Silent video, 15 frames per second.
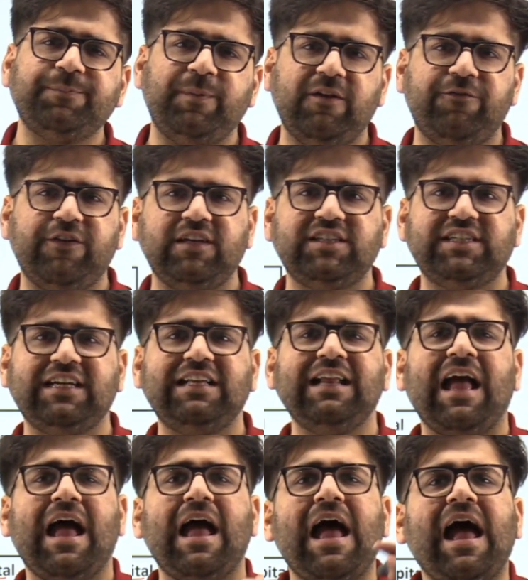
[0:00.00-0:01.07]
preference share
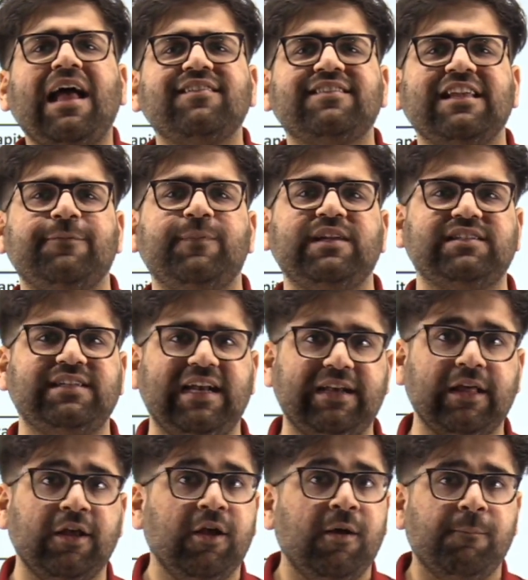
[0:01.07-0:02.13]
as same as debt,